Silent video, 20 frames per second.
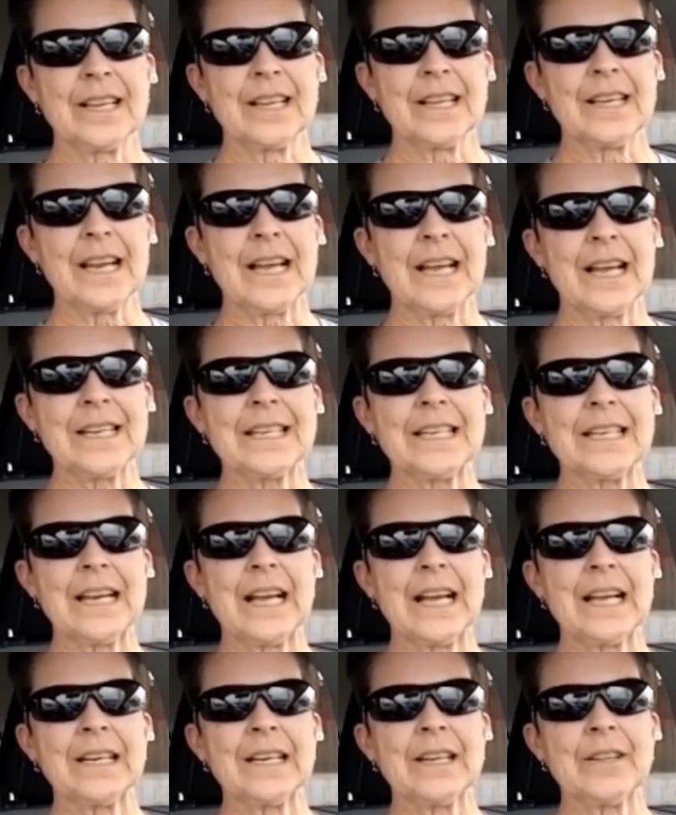In
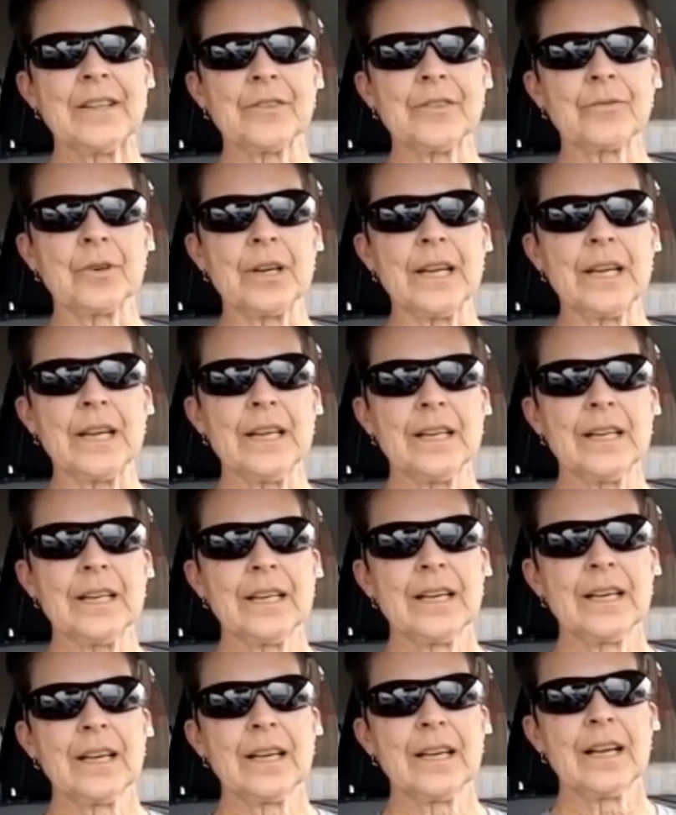1993,
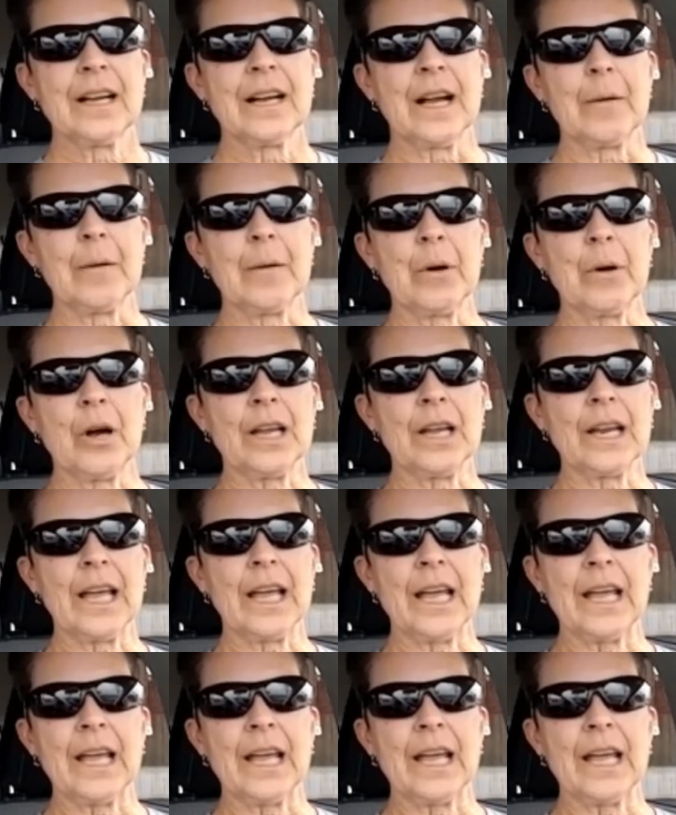I bought